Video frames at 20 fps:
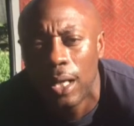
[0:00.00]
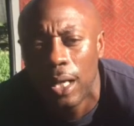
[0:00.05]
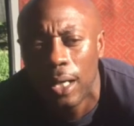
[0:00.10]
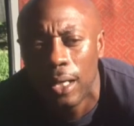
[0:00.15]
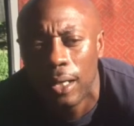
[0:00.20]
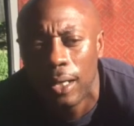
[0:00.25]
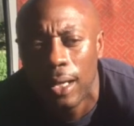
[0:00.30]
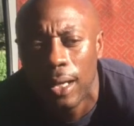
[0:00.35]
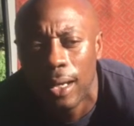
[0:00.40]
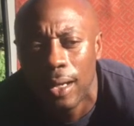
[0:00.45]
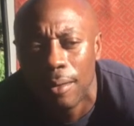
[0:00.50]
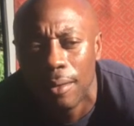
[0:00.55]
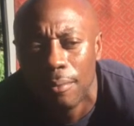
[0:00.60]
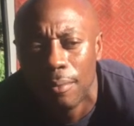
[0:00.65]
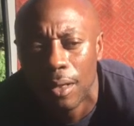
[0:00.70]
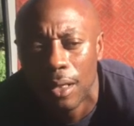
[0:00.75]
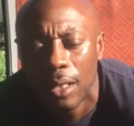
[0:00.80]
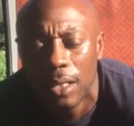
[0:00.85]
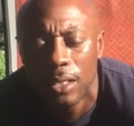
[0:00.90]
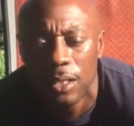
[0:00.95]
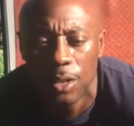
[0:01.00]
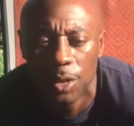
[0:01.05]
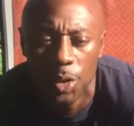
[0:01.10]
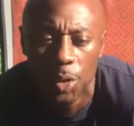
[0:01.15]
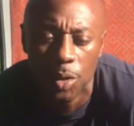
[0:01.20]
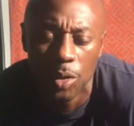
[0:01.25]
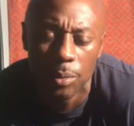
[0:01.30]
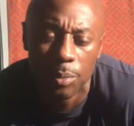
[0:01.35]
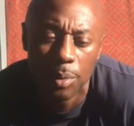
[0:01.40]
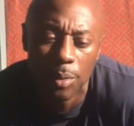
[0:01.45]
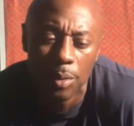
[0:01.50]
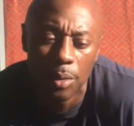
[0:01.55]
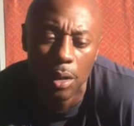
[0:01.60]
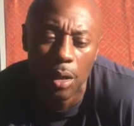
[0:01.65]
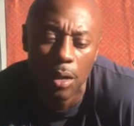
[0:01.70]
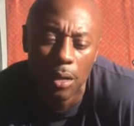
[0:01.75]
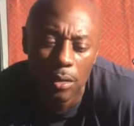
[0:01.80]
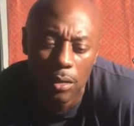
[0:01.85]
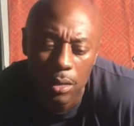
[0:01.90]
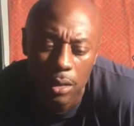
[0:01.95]
Gator game against the Georgia
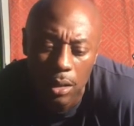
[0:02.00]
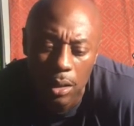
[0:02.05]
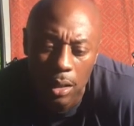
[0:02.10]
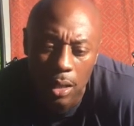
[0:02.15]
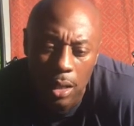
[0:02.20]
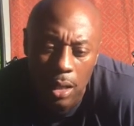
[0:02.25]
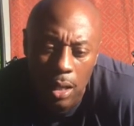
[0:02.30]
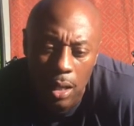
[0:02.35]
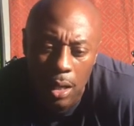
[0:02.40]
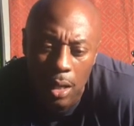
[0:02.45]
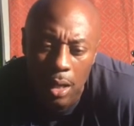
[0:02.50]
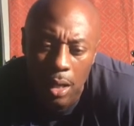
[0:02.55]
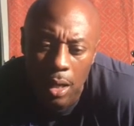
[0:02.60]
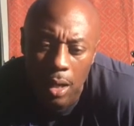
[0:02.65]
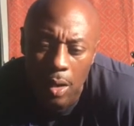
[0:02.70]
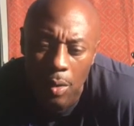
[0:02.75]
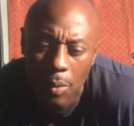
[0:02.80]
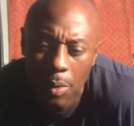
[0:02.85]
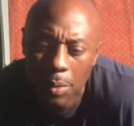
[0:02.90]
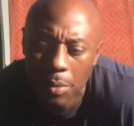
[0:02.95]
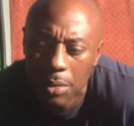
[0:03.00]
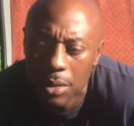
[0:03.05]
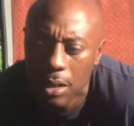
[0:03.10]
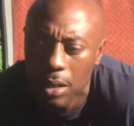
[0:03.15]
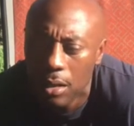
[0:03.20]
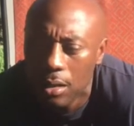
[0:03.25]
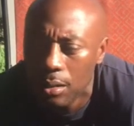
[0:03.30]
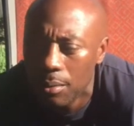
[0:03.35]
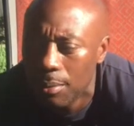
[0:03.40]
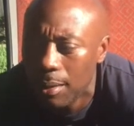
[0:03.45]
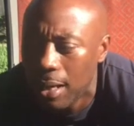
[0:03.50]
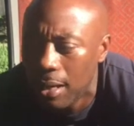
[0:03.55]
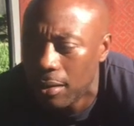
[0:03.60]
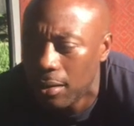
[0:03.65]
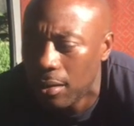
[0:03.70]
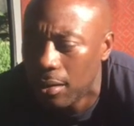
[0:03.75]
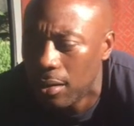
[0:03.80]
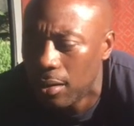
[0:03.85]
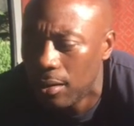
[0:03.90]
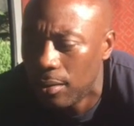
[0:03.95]
Bulldogs. We was talking about
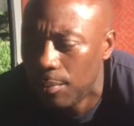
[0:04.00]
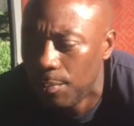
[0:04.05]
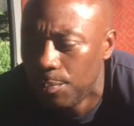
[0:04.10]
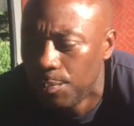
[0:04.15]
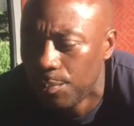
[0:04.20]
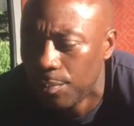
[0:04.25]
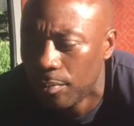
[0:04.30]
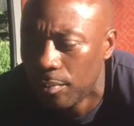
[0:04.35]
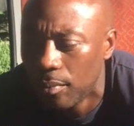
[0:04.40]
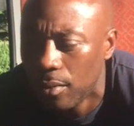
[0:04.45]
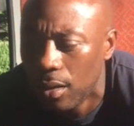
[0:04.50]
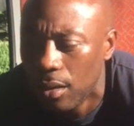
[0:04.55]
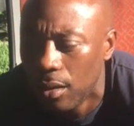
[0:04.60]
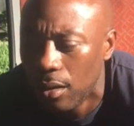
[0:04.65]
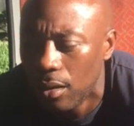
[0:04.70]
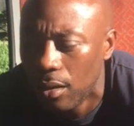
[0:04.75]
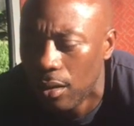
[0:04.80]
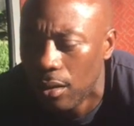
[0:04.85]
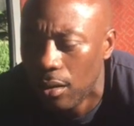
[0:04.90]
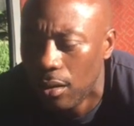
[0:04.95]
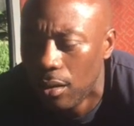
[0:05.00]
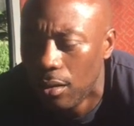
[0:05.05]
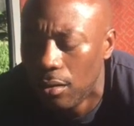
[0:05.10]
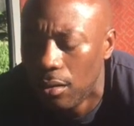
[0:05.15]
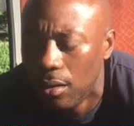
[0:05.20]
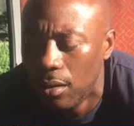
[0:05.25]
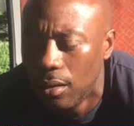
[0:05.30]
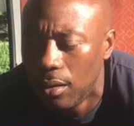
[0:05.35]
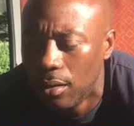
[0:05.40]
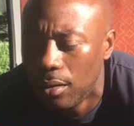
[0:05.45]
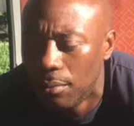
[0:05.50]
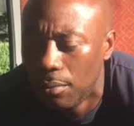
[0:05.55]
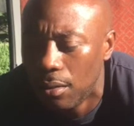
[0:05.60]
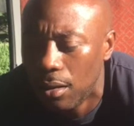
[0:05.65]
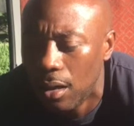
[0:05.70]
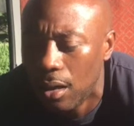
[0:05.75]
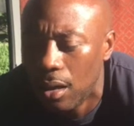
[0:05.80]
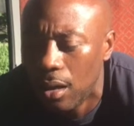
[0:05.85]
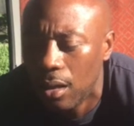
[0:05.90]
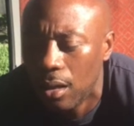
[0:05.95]
uh, you know, um,
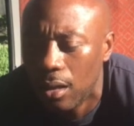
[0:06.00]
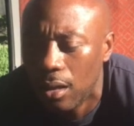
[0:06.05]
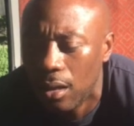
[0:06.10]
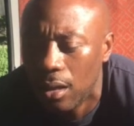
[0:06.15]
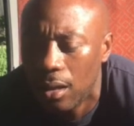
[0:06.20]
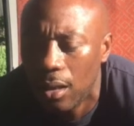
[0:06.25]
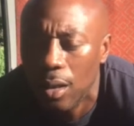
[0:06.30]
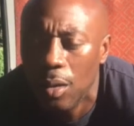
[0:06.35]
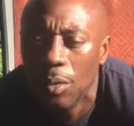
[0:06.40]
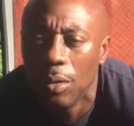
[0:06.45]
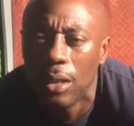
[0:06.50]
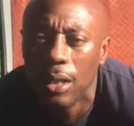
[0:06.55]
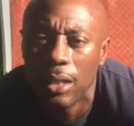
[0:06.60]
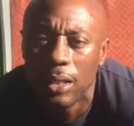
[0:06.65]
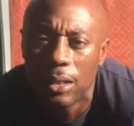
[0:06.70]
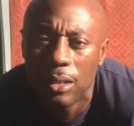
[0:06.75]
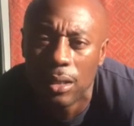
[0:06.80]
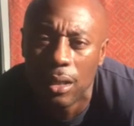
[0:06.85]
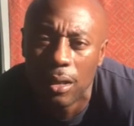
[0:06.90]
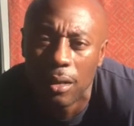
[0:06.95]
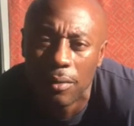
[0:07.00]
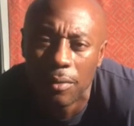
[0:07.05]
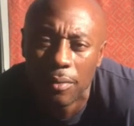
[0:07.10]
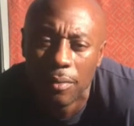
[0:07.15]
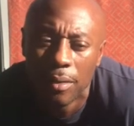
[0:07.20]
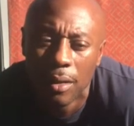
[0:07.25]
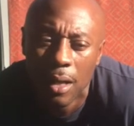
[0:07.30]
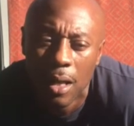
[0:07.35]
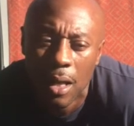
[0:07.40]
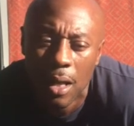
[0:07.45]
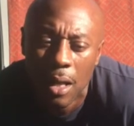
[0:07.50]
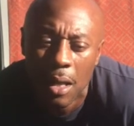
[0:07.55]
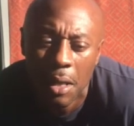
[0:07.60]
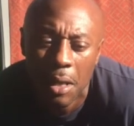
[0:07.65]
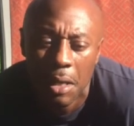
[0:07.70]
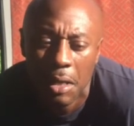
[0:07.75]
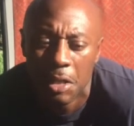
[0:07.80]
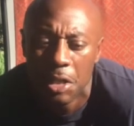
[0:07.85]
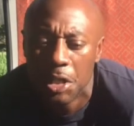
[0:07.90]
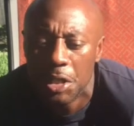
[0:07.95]
clothing and stuff,
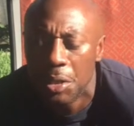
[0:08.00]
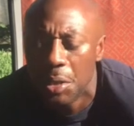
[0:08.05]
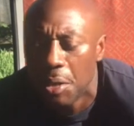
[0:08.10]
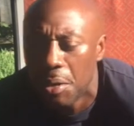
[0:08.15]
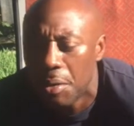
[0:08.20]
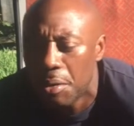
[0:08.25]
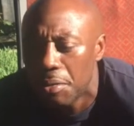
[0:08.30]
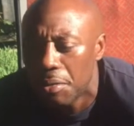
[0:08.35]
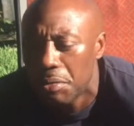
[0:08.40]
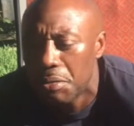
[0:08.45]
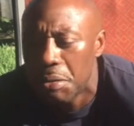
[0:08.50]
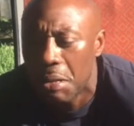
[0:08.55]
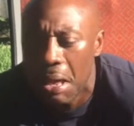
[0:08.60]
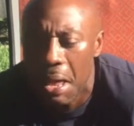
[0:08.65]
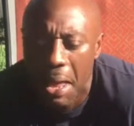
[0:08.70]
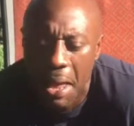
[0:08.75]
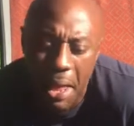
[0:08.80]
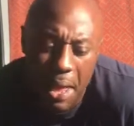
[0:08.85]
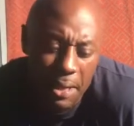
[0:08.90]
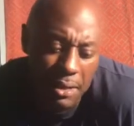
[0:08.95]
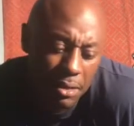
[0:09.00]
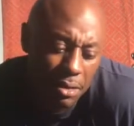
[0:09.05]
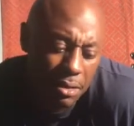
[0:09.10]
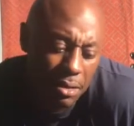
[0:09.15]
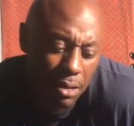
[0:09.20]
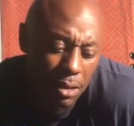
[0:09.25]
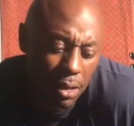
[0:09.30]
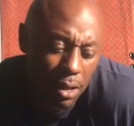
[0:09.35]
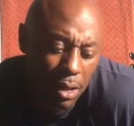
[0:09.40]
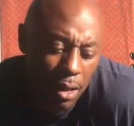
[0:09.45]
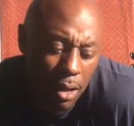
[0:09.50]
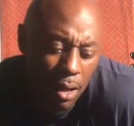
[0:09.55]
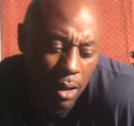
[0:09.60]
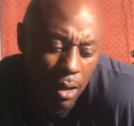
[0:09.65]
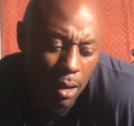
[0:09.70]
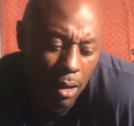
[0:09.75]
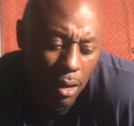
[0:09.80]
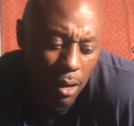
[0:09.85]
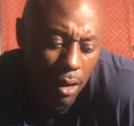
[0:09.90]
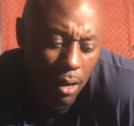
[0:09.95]
shirts, hats,
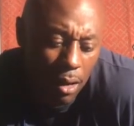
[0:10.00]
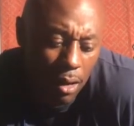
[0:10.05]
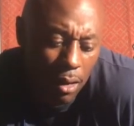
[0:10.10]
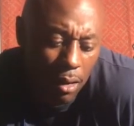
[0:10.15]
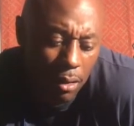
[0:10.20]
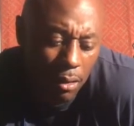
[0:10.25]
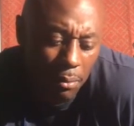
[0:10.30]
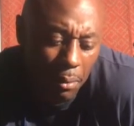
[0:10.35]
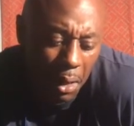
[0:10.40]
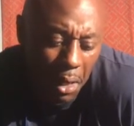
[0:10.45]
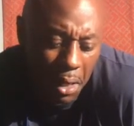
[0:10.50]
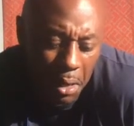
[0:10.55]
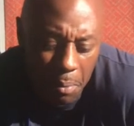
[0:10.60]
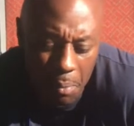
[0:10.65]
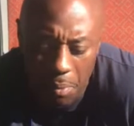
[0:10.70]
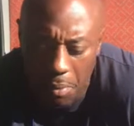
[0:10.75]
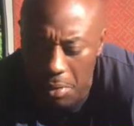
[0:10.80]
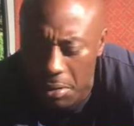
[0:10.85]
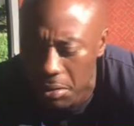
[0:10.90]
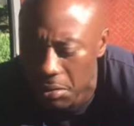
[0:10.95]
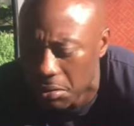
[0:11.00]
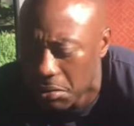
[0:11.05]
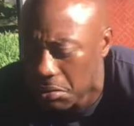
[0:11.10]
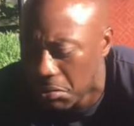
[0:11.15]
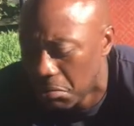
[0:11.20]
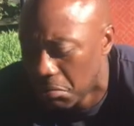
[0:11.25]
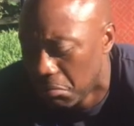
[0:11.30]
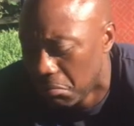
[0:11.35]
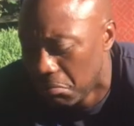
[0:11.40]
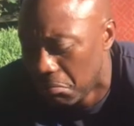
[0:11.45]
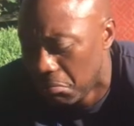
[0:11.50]
um, aprons,